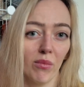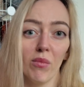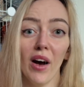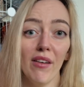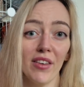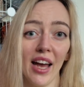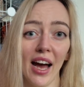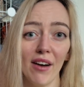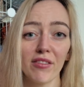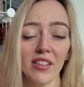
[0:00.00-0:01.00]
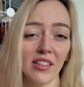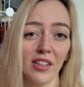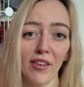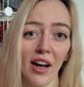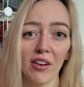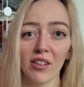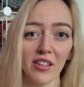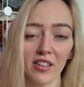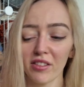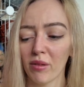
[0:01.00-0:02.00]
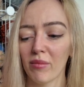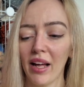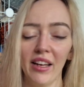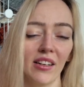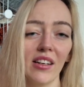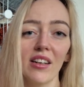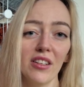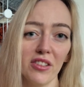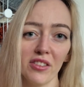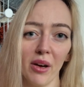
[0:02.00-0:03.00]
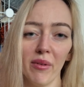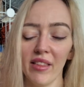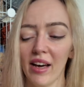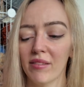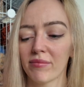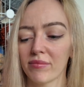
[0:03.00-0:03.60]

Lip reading: whatever you have that's in the right colour, that's compliant, just go with that.